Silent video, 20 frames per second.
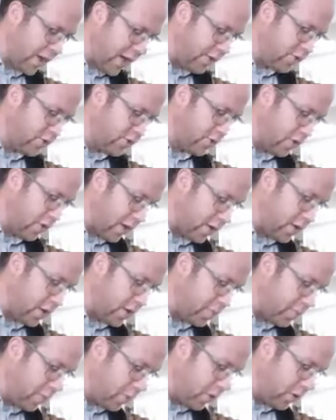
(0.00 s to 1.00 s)
shayad
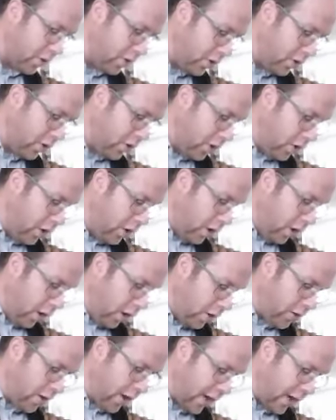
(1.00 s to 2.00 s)
soledet bo.
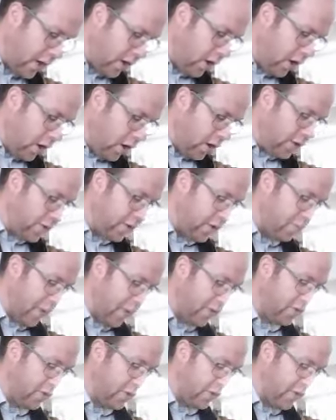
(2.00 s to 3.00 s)
Okay. He says,
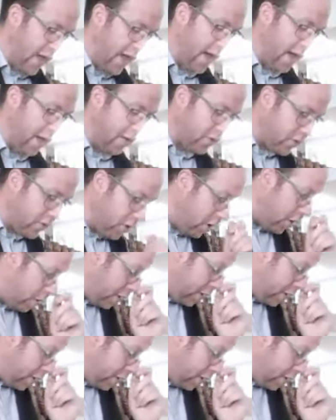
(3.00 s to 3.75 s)
based on that,